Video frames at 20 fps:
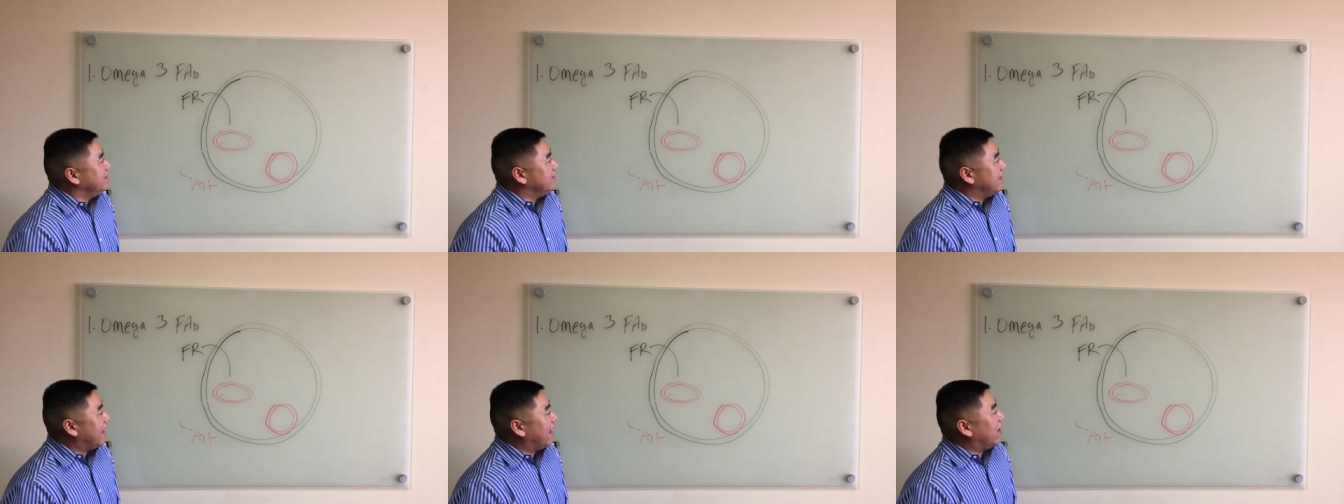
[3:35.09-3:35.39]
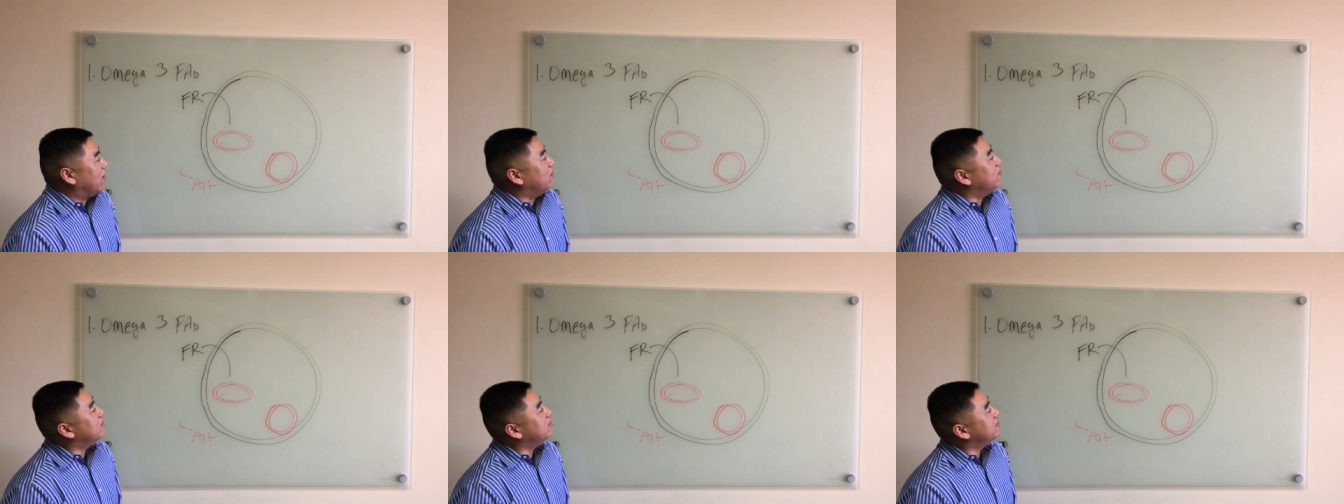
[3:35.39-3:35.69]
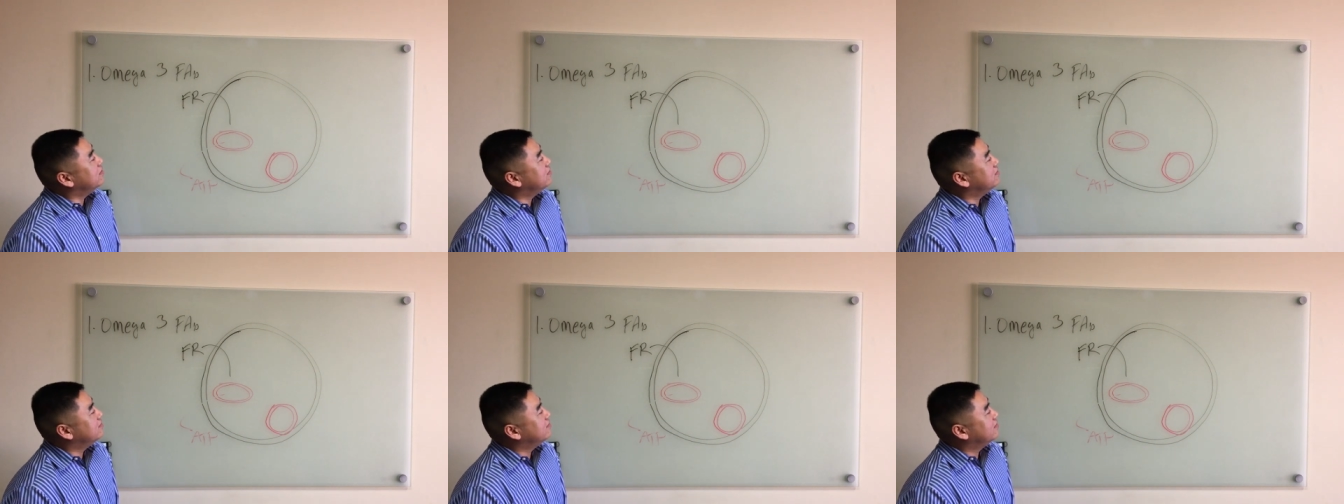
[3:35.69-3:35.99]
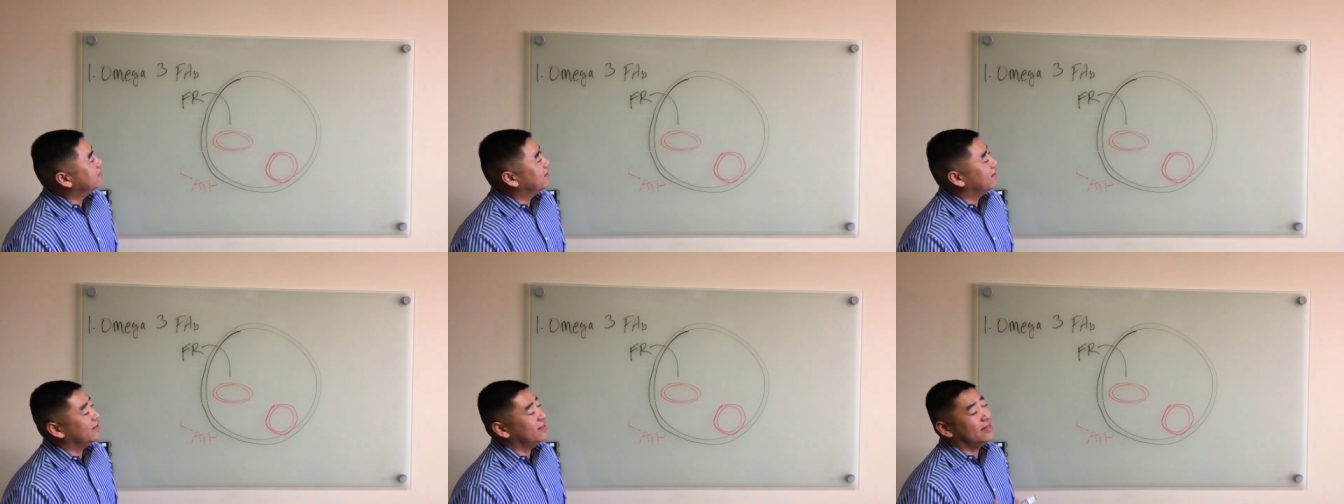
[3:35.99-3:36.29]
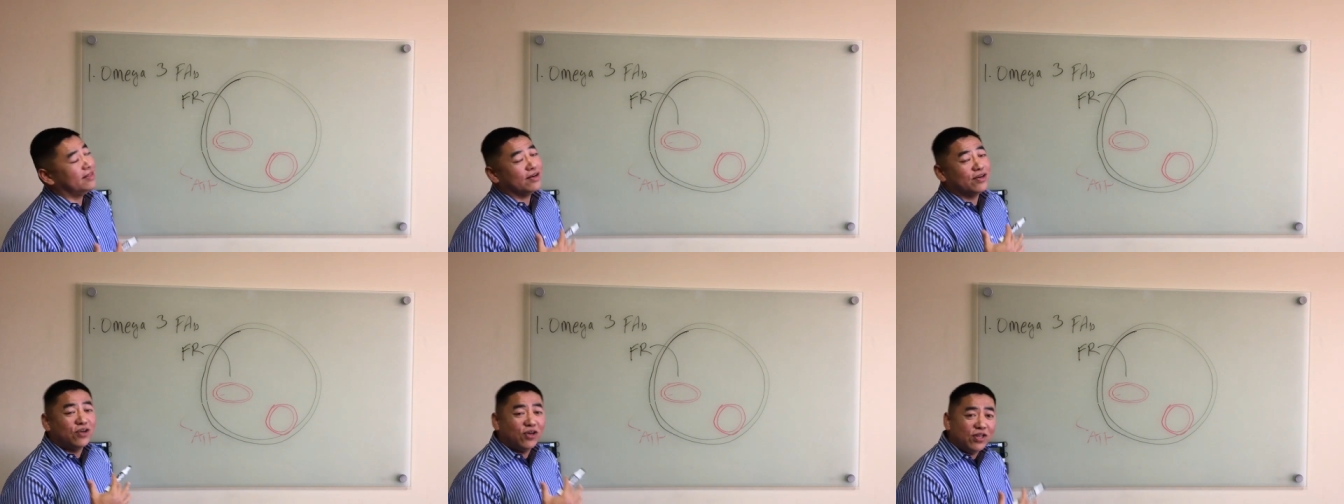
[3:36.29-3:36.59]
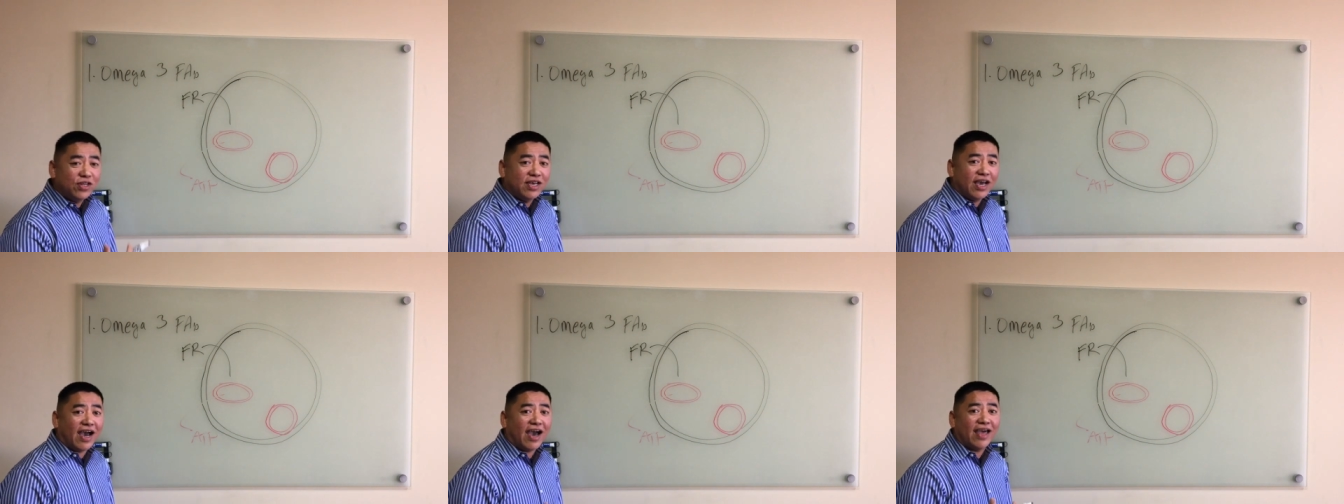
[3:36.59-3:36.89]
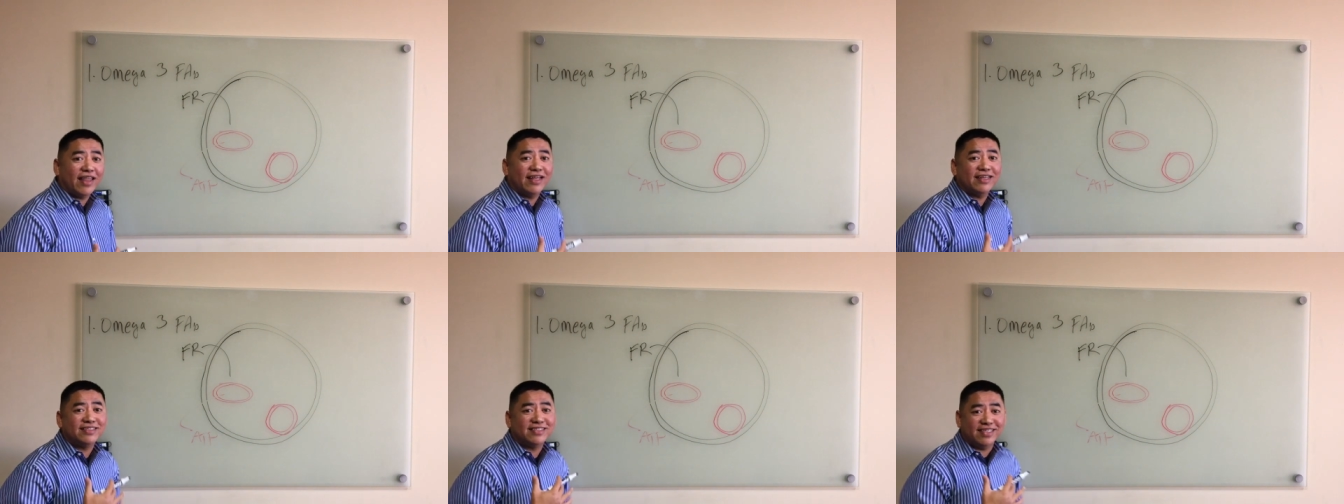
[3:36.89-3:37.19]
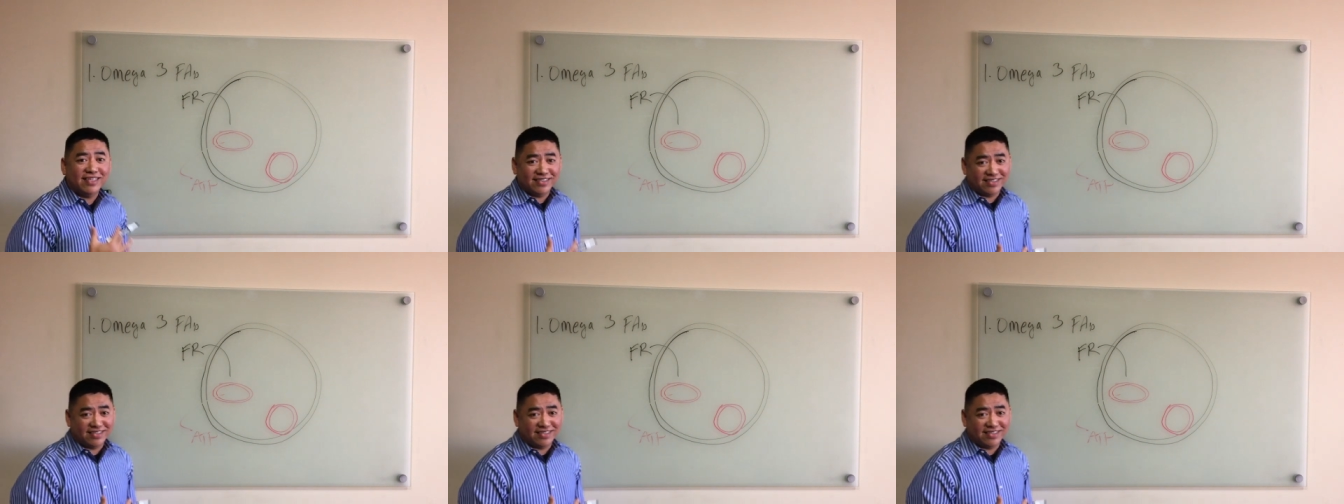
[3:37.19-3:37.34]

Now, the good guy that's